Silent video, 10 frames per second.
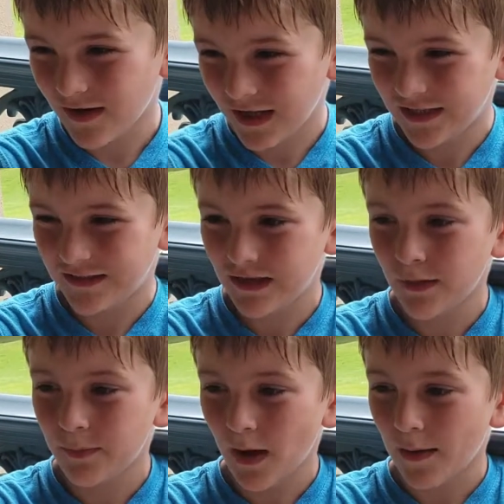a
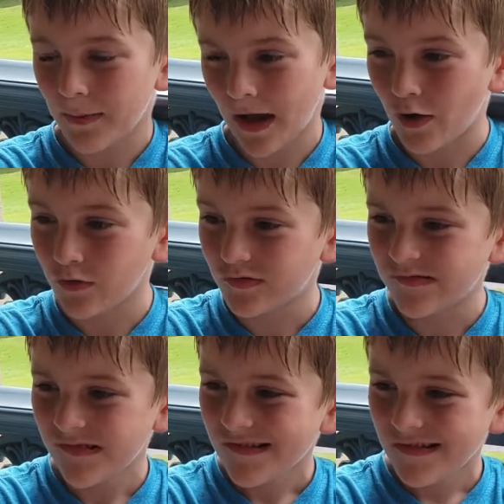tip about
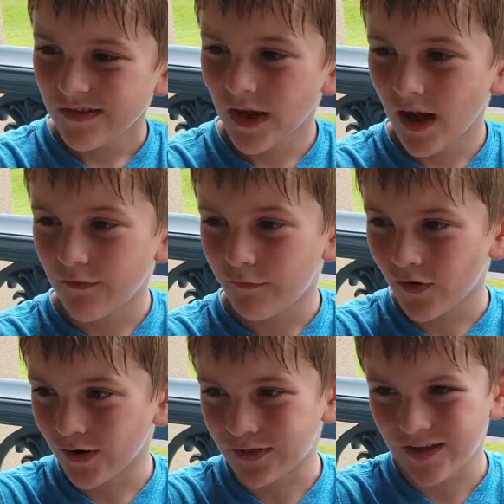the
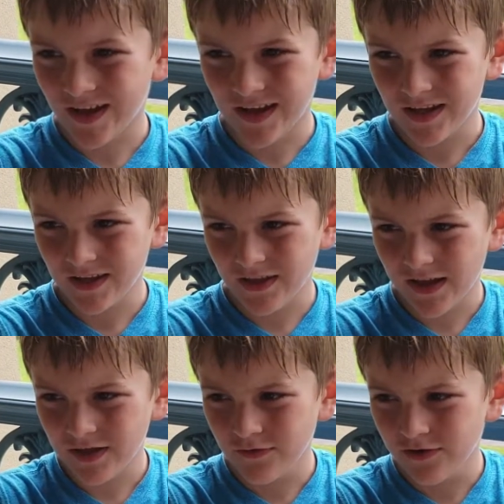fourth thing
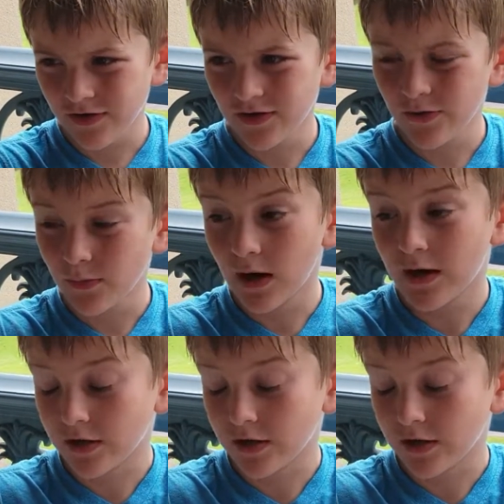that you should do when